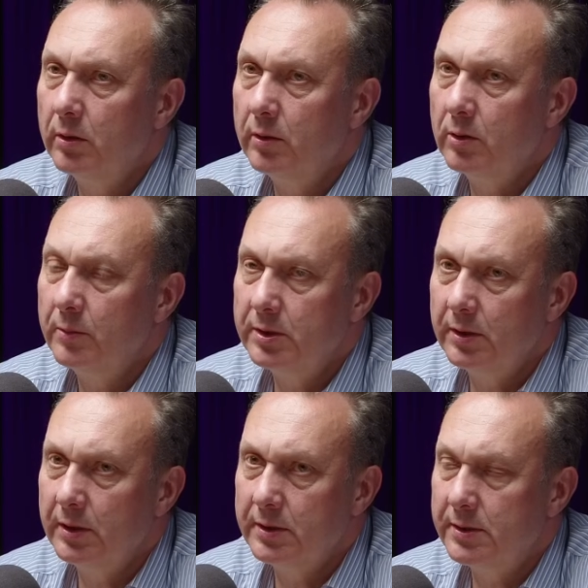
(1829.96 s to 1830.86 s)

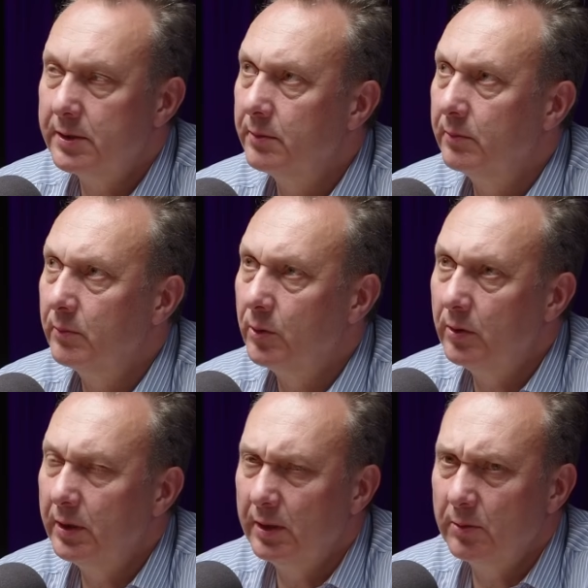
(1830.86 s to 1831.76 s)
Commission has
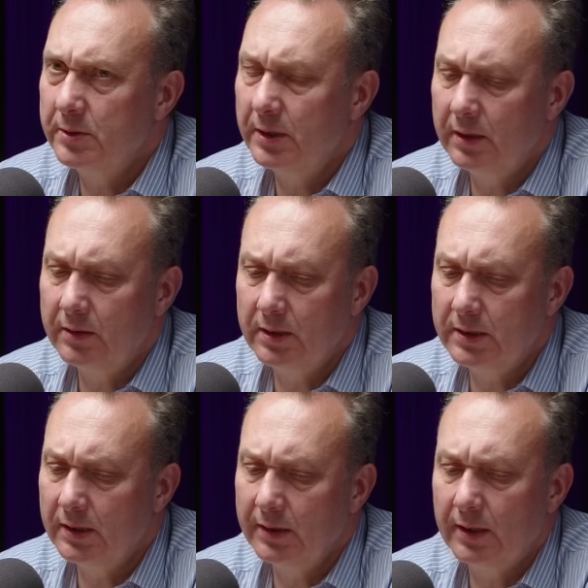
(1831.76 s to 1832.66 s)
more, and I would say
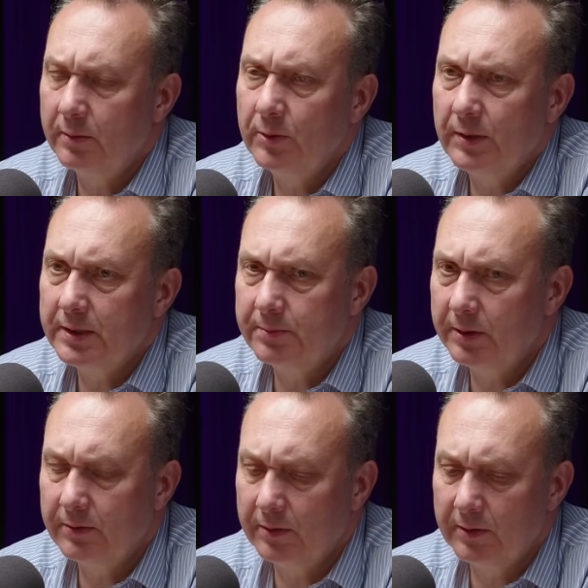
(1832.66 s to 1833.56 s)
increasingly, I'm not
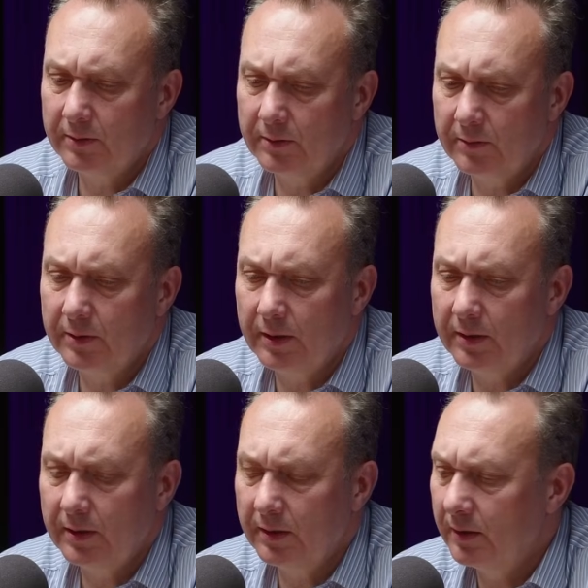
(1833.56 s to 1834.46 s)
expert
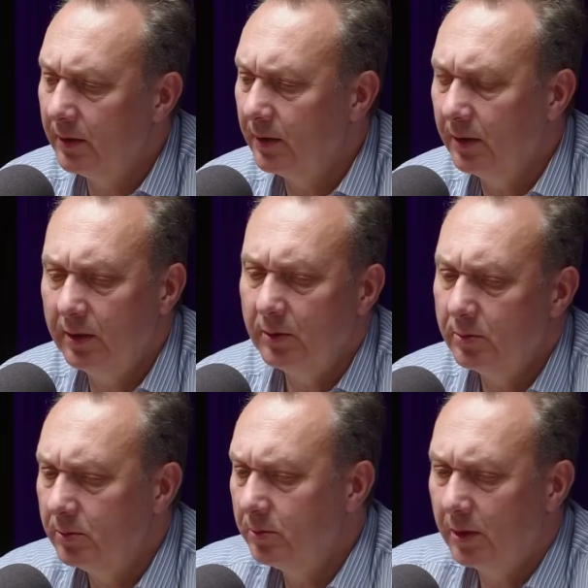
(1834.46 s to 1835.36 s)
in the
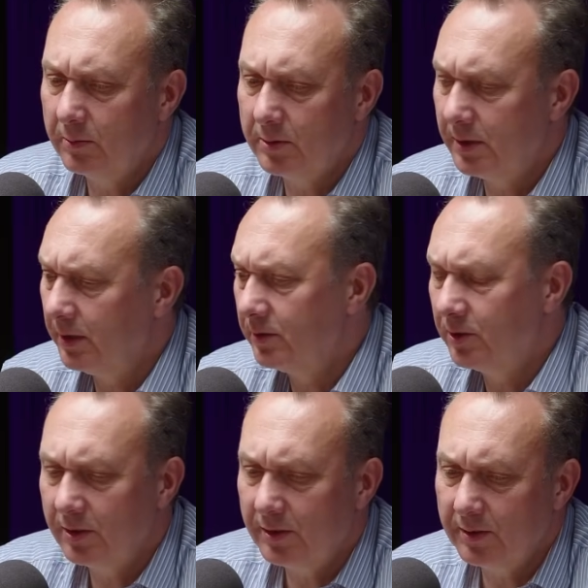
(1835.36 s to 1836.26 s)
EU, I would say
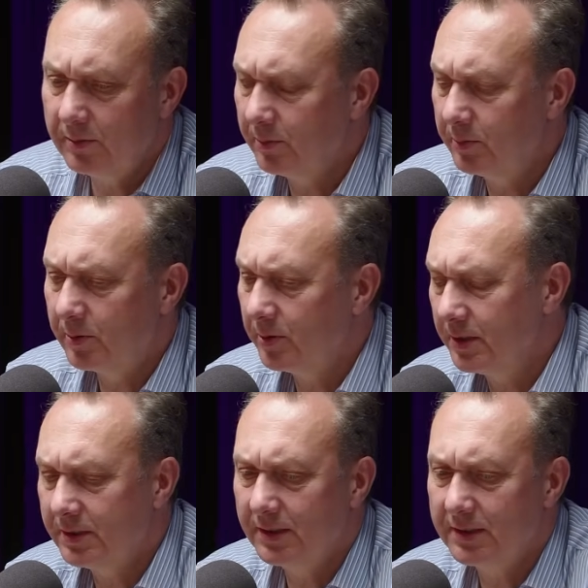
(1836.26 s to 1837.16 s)
internal
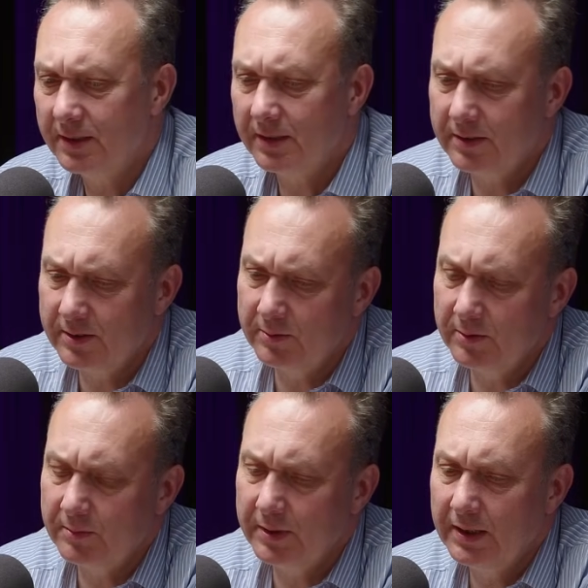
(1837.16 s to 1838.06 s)
processes and so
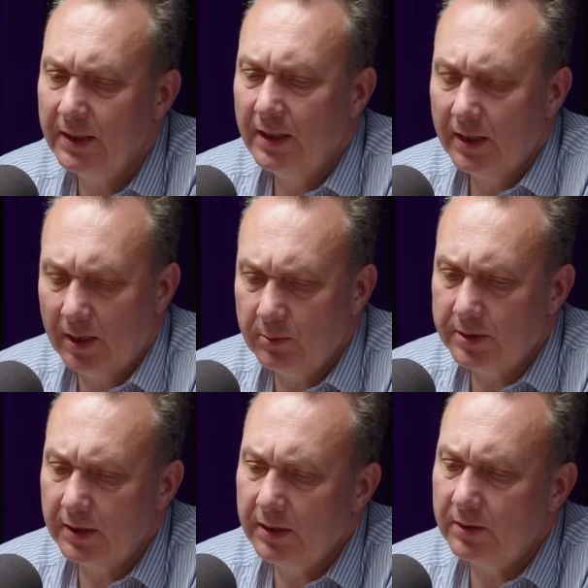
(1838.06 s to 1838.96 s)
on, but I would
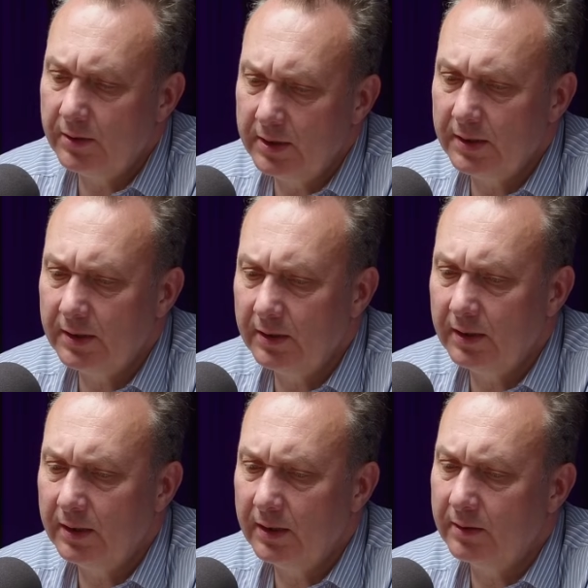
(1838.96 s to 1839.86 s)
say
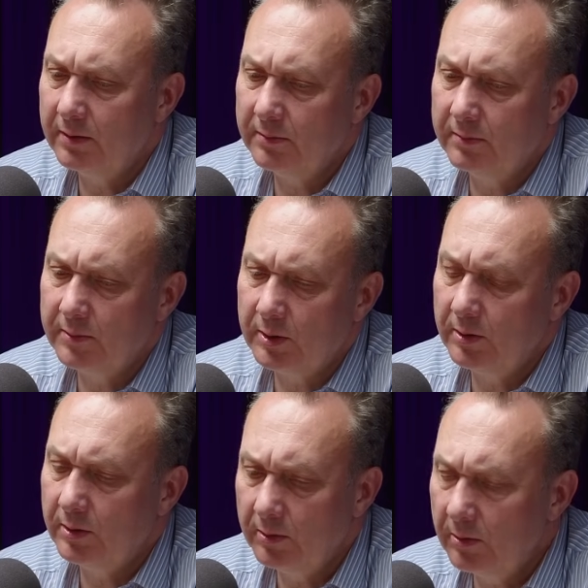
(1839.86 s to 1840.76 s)
increasingly
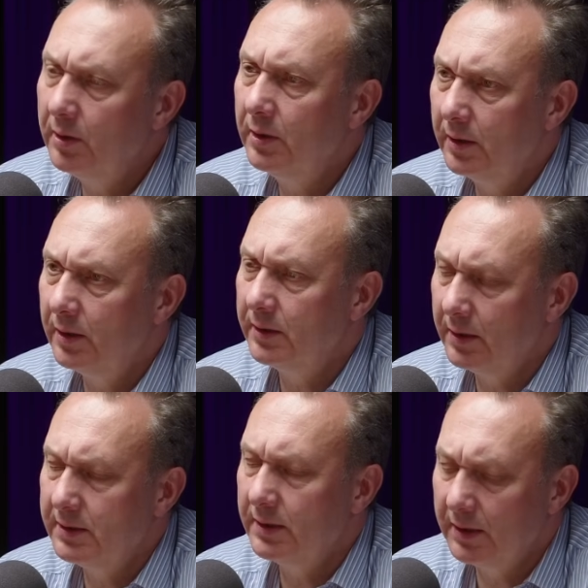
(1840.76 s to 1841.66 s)
role,
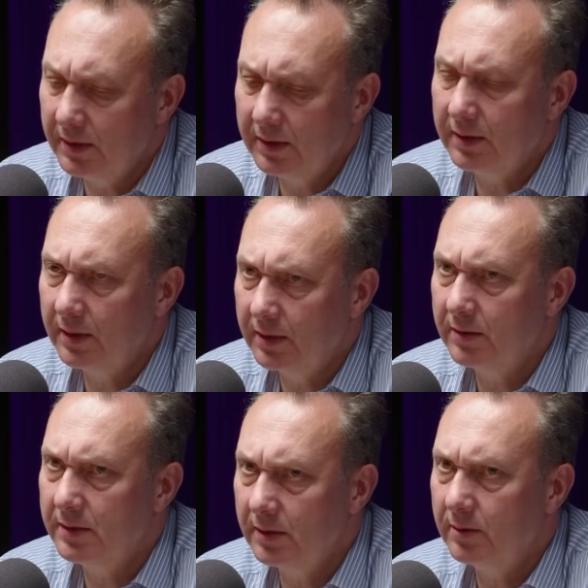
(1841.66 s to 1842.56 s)
there is an increasing